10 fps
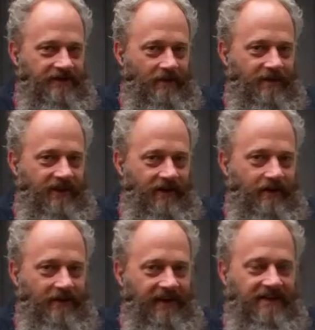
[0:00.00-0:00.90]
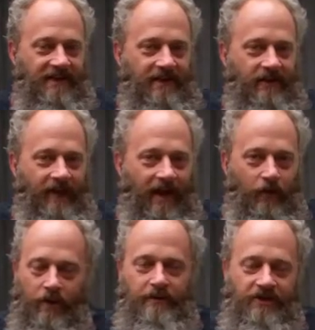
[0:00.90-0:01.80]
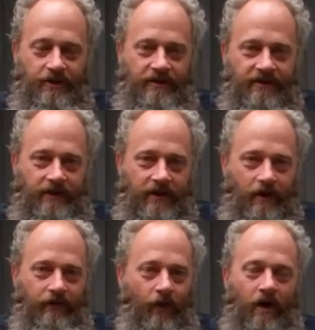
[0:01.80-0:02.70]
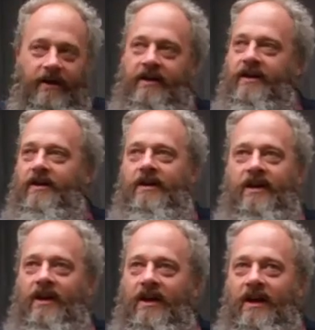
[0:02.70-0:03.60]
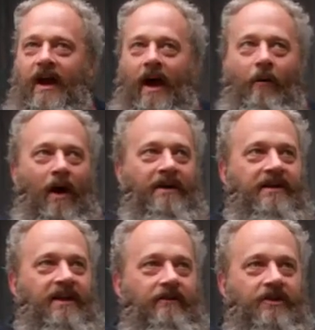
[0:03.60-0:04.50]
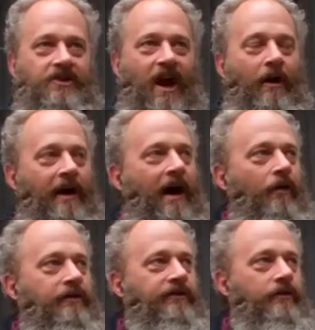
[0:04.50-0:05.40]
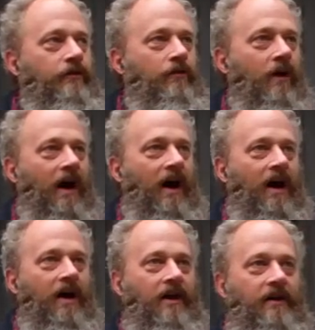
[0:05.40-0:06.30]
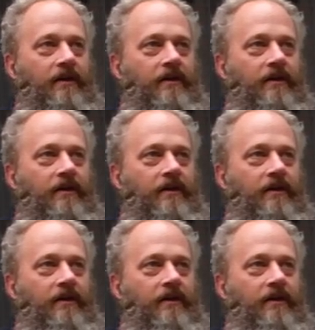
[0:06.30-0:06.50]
cemetery, but that's not the fact. What are we shooting this video for? It, I wanted to give a shout out to uh,